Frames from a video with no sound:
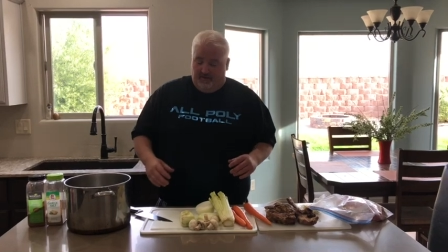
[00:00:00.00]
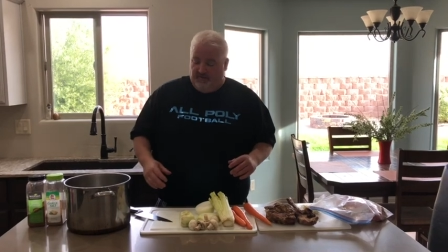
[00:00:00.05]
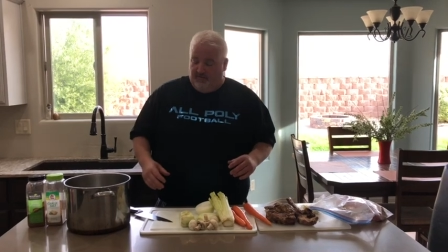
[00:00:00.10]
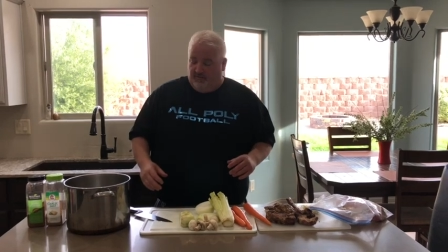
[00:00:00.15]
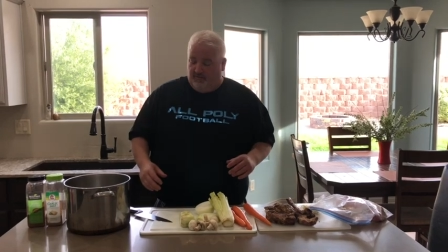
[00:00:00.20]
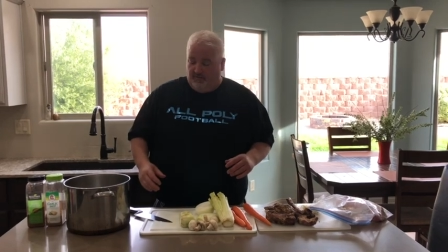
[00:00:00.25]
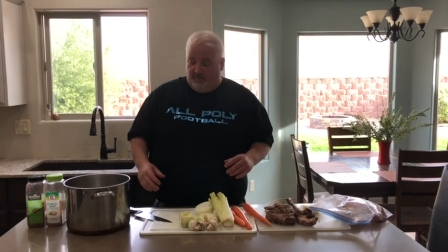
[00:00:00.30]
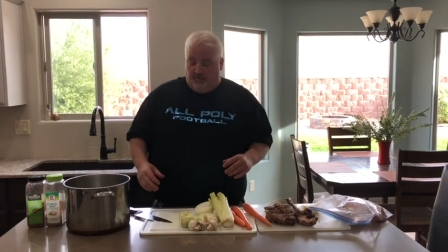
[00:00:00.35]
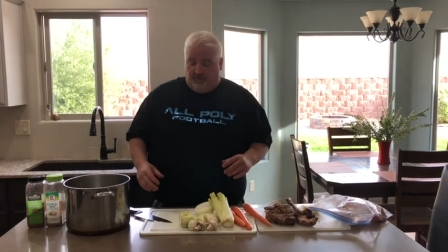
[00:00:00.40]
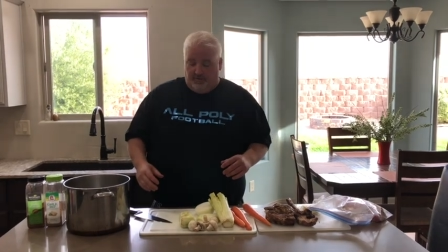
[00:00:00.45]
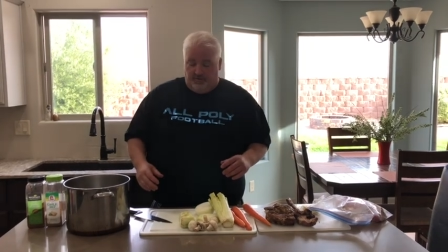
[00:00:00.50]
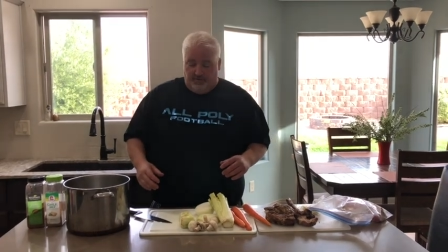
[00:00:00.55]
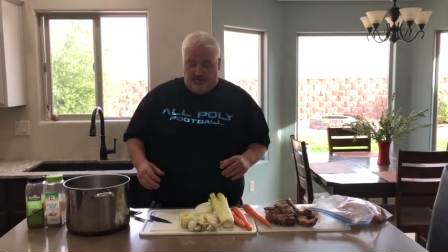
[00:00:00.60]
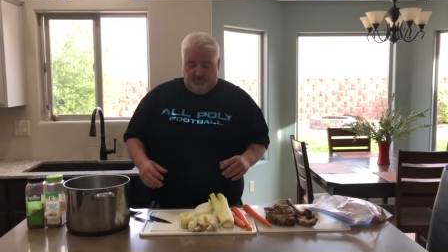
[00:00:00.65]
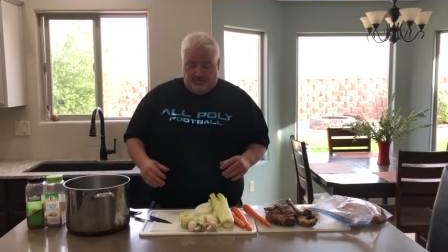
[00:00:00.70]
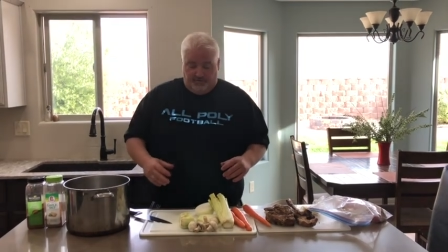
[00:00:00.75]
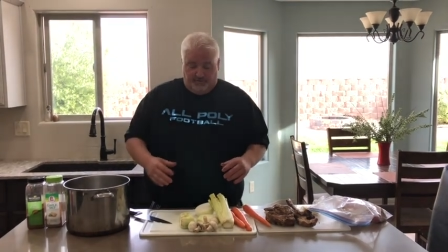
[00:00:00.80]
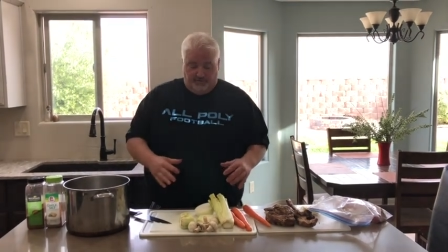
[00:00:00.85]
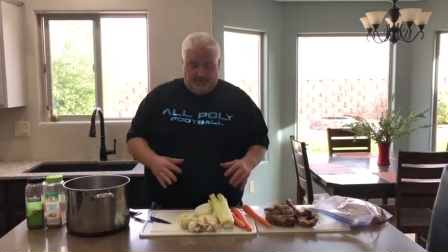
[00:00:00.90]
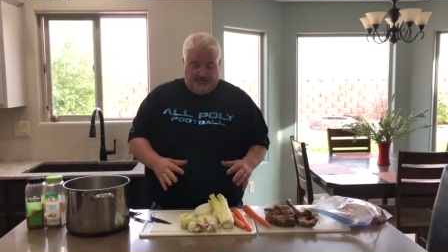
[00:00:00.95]
we're gonna
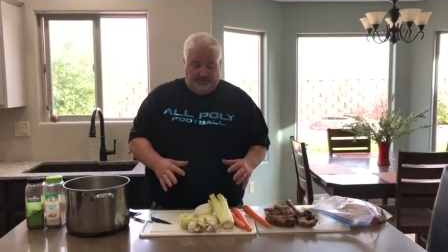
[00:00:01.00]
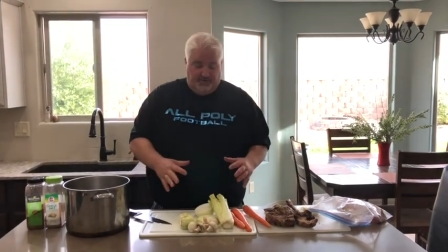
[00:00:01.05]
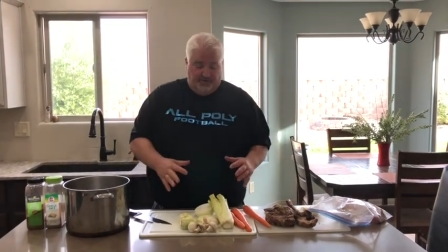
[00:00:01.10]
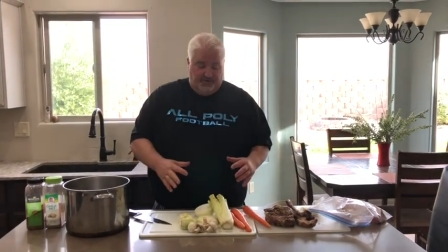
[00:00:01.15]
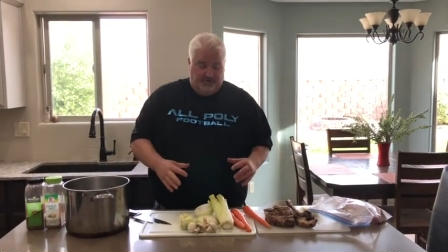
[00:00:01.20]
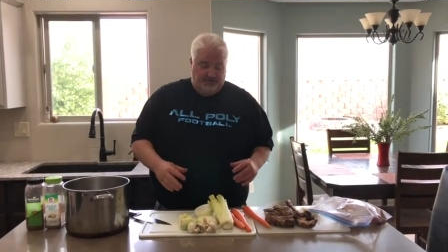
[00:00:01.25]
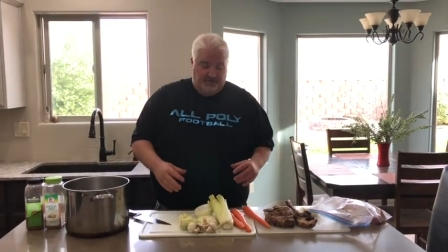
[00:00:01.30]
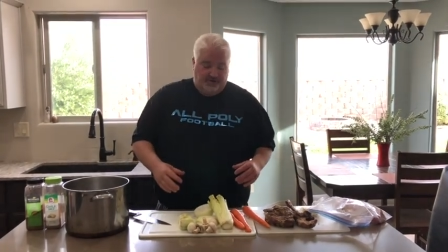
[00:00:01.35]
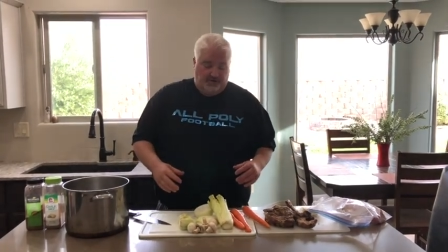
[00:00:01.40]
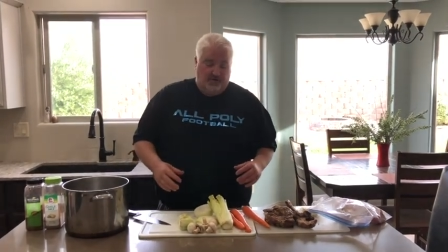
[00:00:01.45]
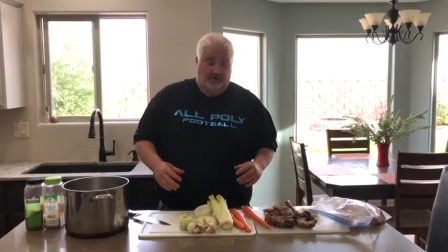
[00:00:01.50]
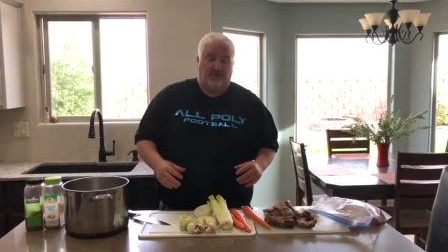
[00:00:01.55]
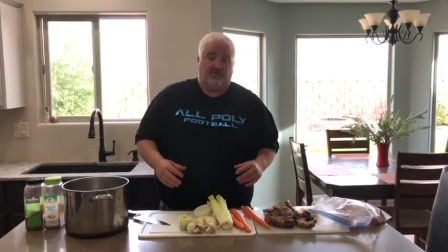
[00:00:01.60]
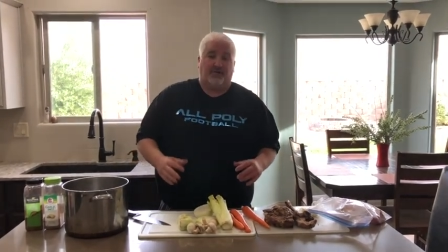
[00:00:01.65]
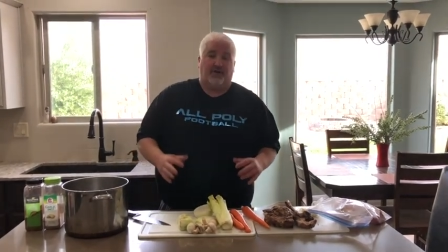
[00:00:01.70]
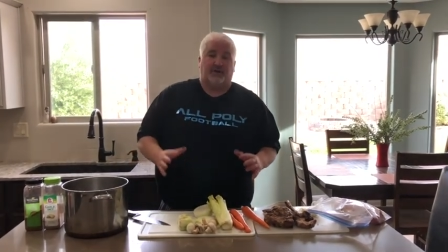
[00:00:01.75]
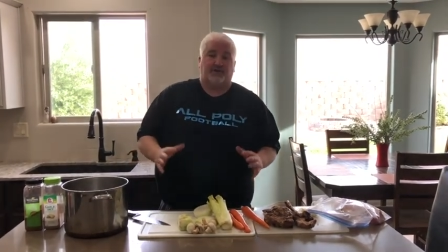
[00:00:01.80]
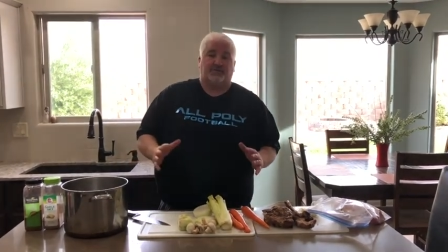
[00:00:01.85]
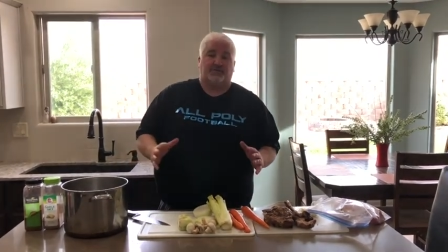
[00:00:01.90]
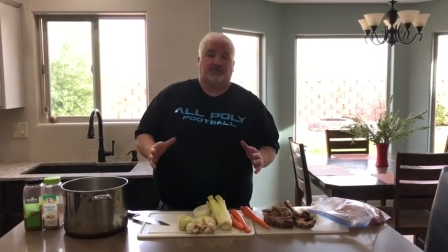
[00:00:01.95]
use some things you call
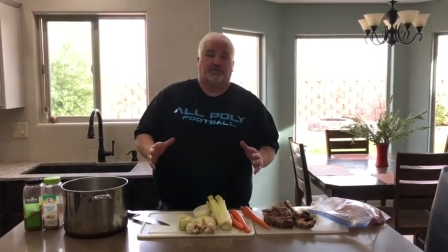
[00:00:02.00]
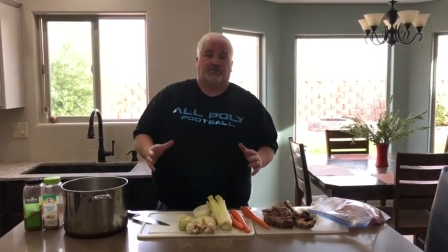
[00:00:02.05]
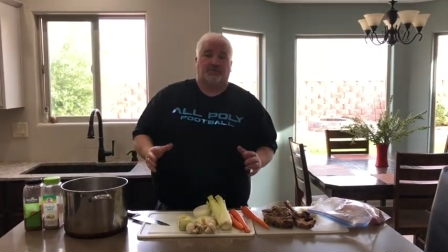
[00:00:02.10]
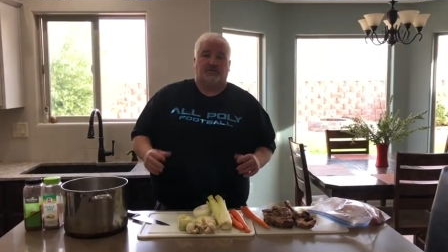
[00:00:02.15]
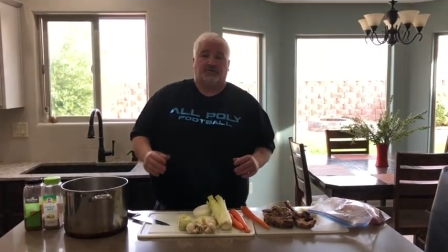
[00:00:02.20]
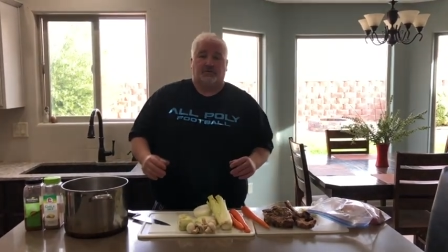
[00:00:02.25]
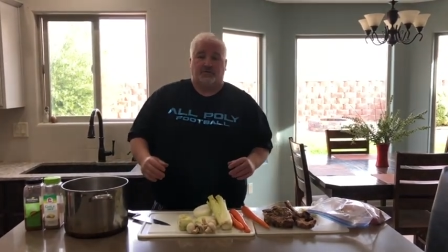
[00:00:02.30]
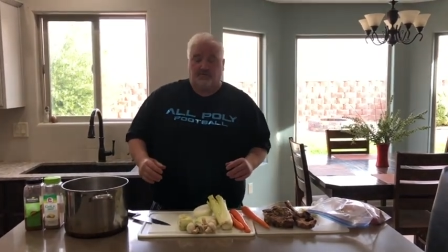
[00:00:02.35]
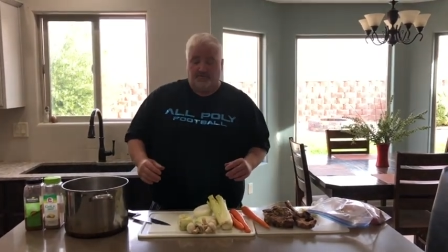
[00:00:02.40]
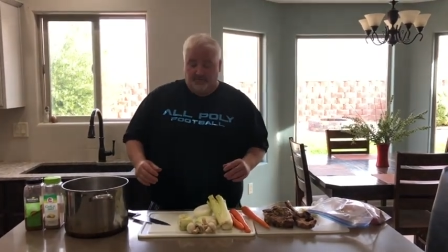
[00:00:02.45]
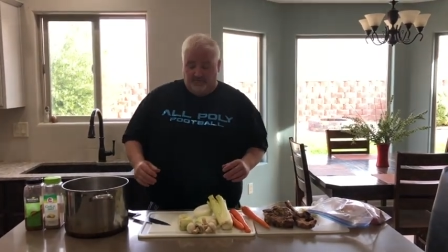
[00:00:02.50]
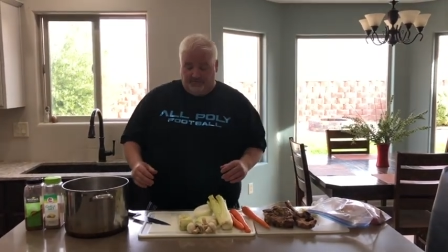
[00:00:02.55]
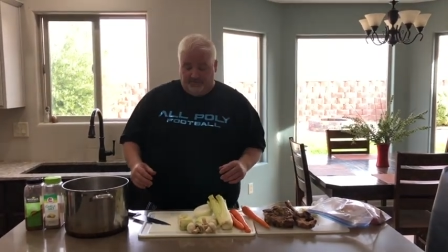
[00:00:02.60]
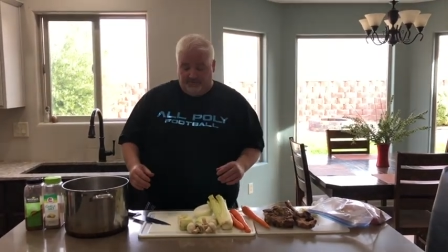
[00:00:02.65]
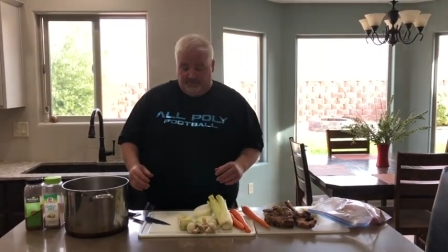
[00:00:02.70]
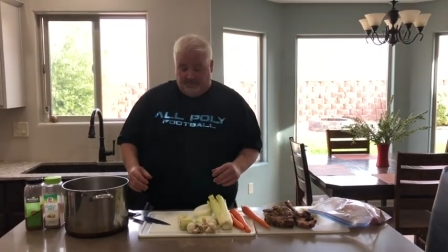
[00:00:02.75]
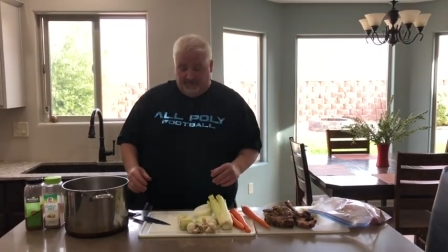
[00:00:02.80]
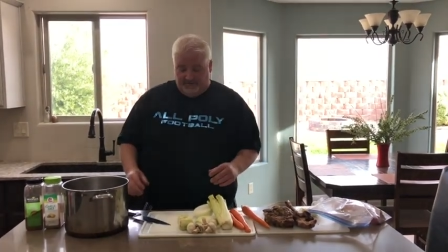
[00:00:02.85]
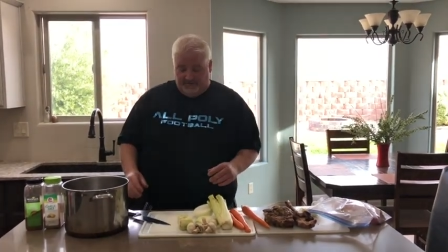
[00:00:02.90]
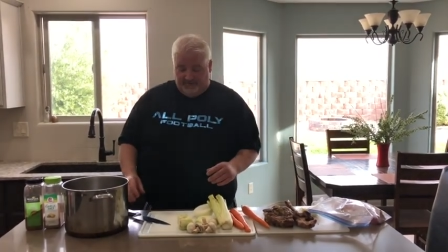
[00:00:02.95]
vegetables. Hopefully
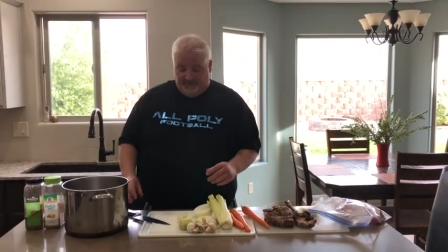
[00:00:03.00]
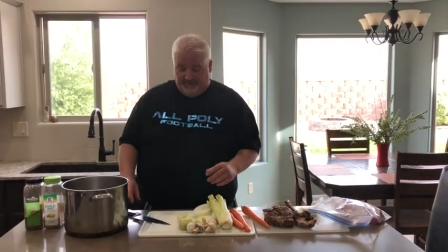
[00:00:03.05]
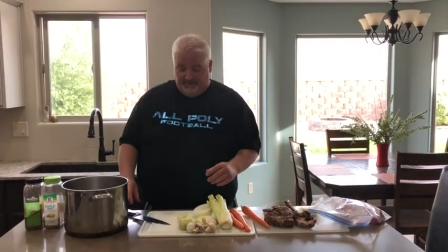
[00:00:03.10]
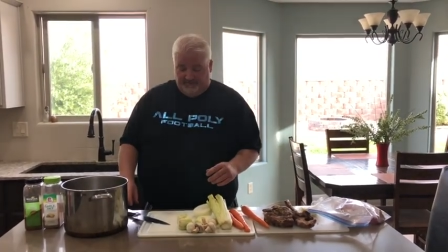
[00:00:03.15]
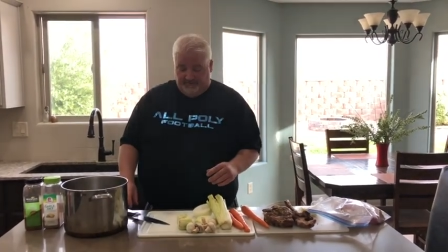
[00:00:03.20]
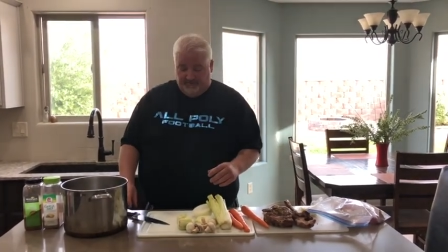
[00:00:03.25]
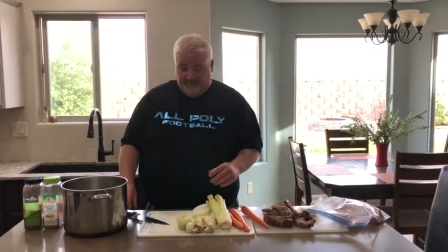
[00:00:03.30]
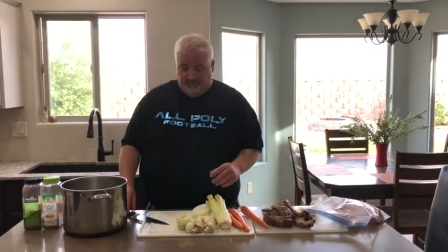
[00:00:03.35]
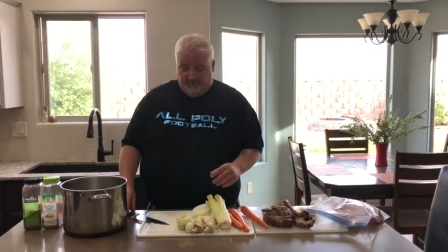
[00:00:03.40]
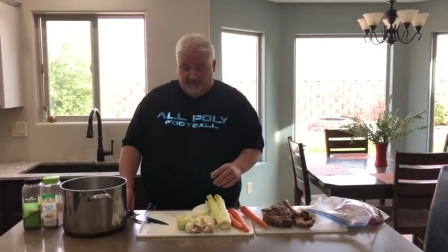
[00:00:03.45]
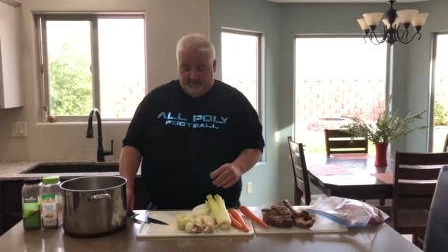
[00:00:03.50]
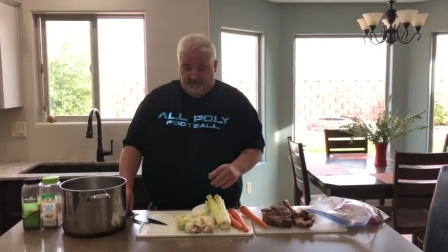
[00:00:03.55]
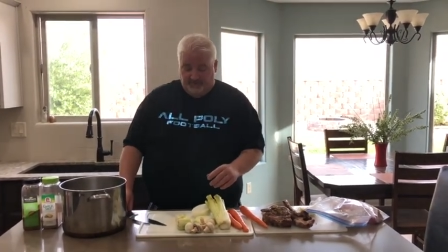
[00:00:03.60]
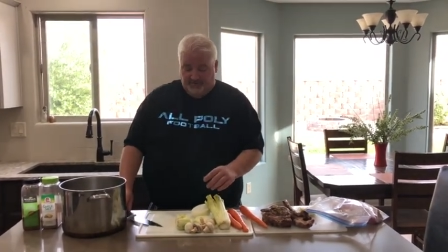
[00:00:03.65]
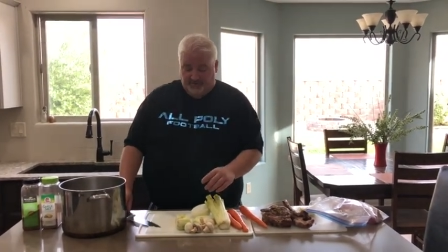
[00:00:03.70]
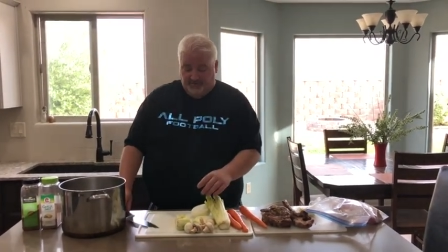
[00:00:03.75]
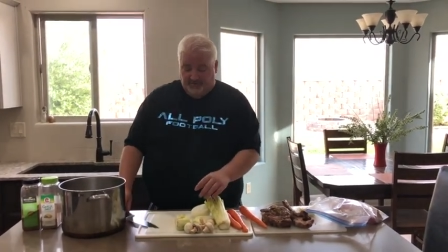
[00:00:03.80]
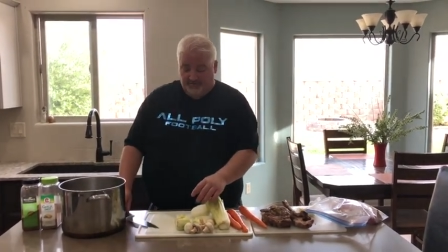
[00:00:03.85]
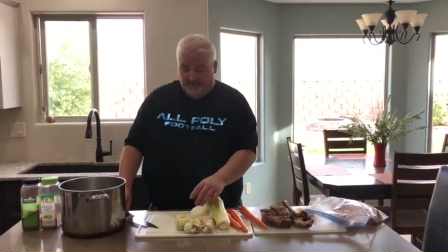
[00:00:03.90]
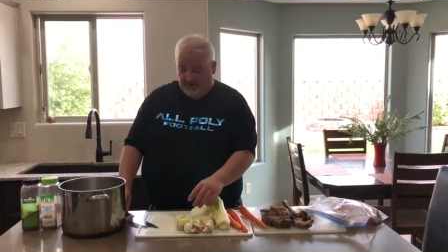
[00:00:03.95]
you guys haven't saw those
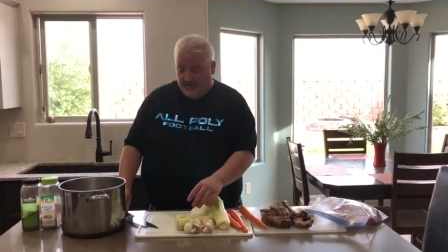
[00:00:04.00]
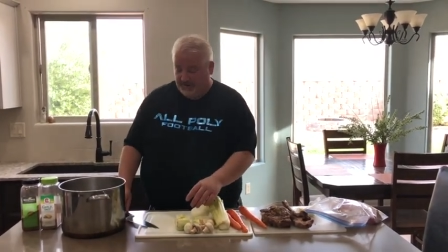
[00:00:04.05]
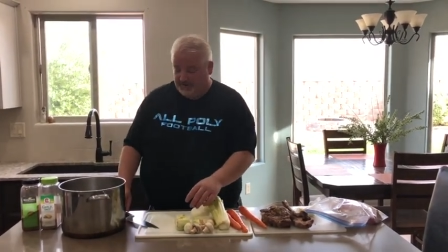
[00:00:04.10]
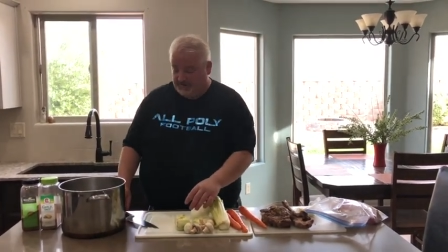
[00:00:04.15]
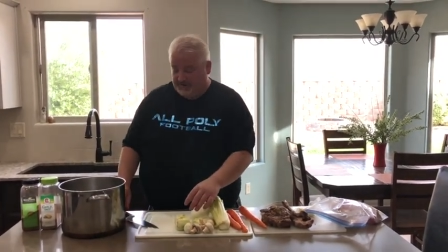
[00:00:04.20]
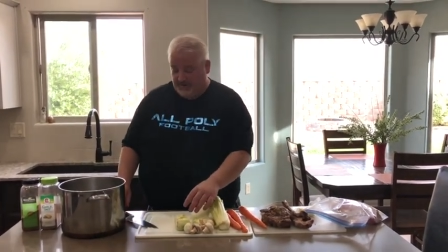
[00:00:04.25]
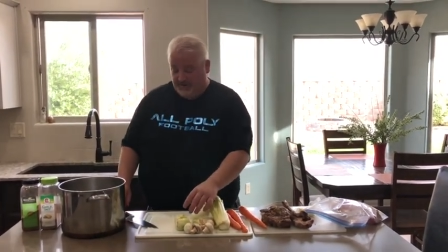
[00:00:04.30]
too much.